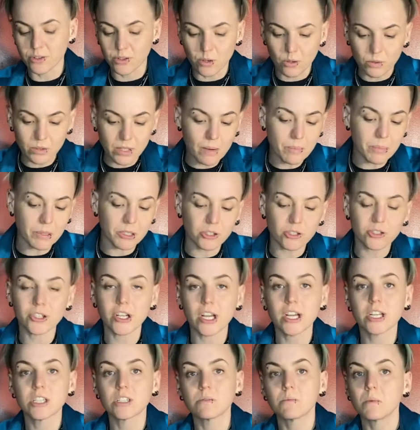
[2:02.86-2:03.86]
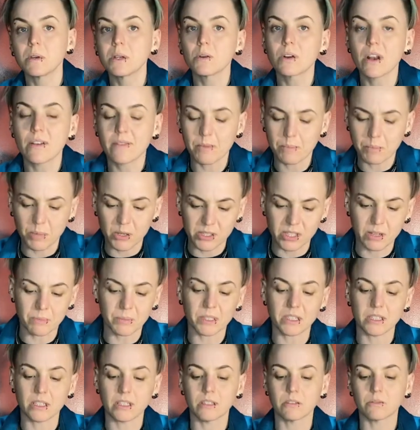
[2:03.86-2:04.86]
no temperature change, and we don't have a
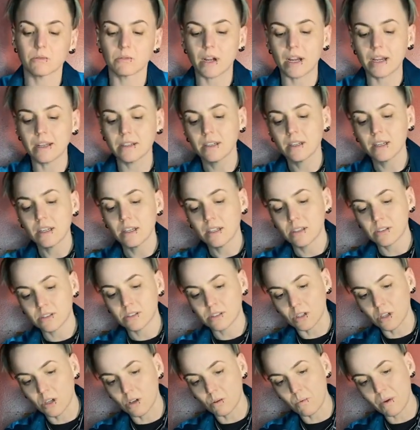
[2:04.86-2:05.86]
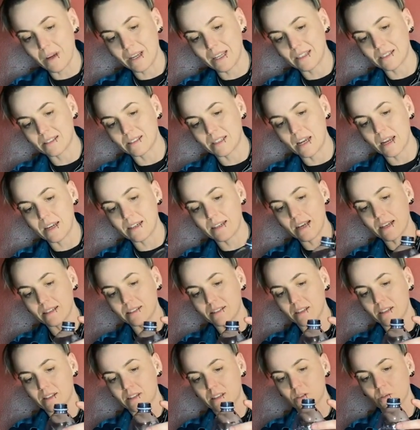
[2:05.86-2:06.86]
precipitate, right? So we can say, yes,
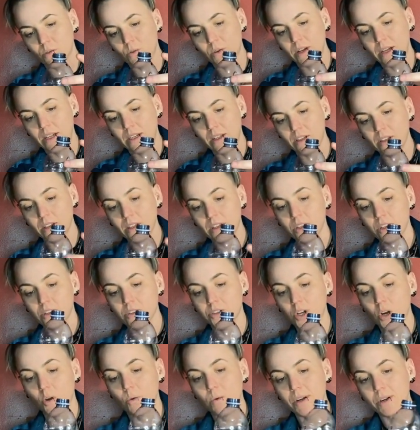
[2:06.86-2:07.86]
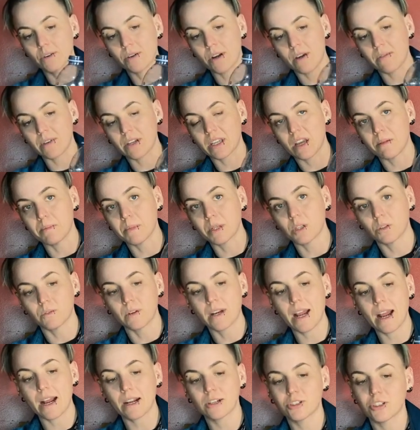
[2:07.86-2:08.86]
this is oil. No, we don't have a chemical
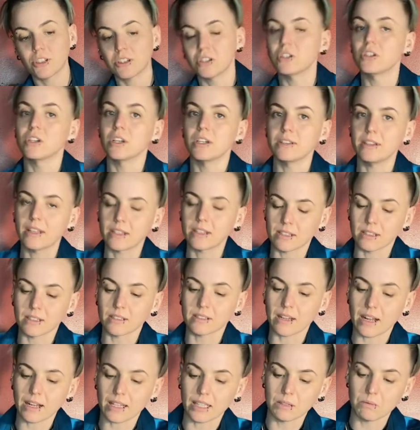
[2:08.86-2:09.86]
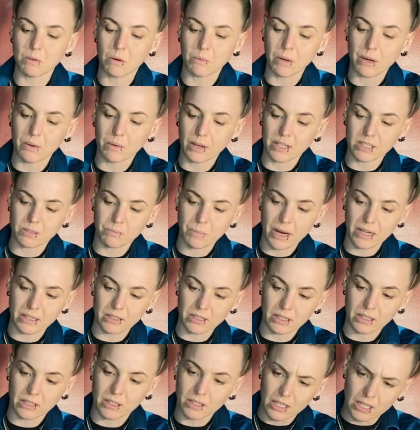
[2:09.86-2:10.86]
reaction. Good, that's exactly what we were
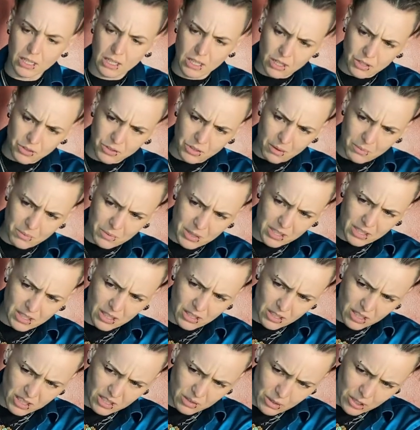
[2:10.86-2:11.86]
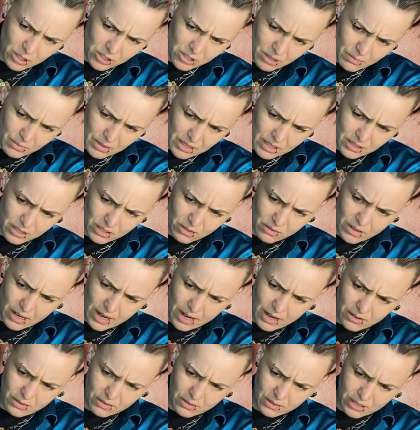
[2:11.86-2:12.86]
expecting. So I'm just gonna swish some of this
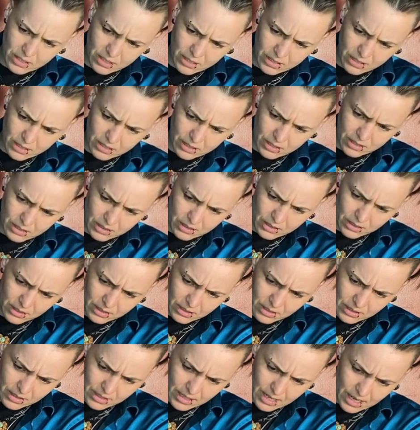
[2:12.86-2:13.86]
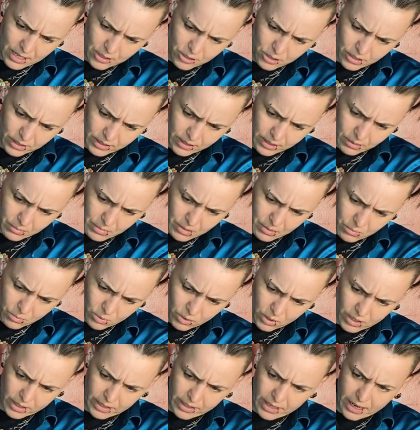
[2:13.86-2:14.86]
around to catch a little bit
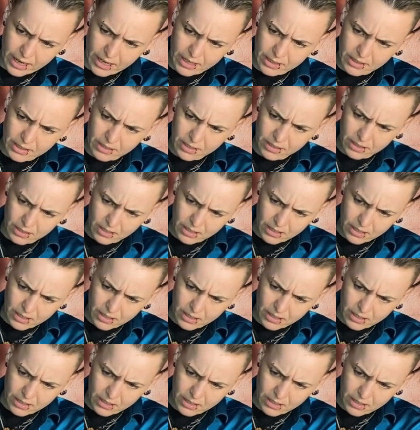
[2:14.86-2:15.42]
more of that